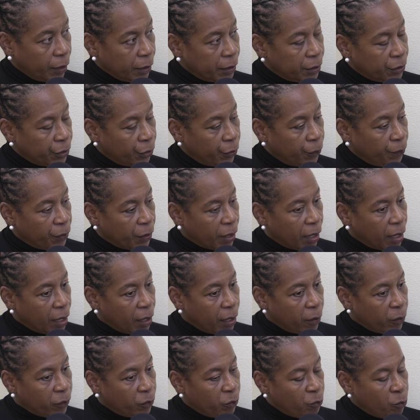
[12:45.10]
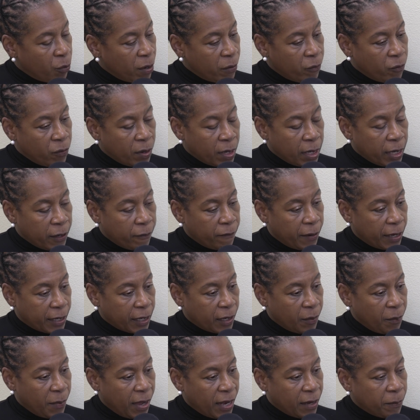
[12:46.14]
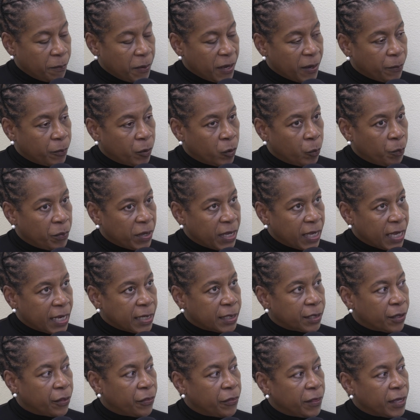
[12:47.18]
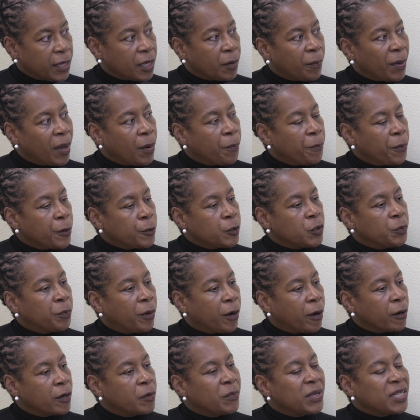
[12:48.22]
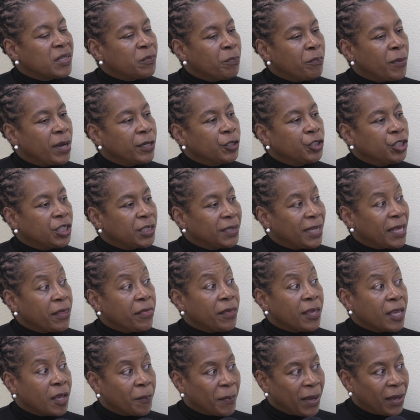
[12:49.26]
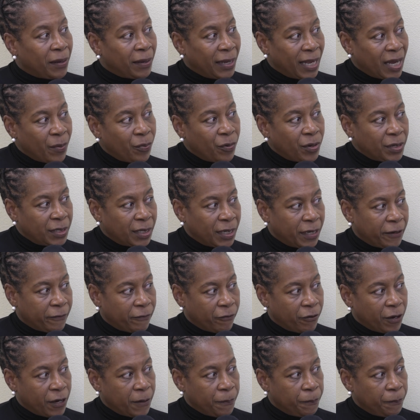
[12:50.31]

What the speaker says: So we really recommend people begin to think about postpartum as much as they think about labor and delivery.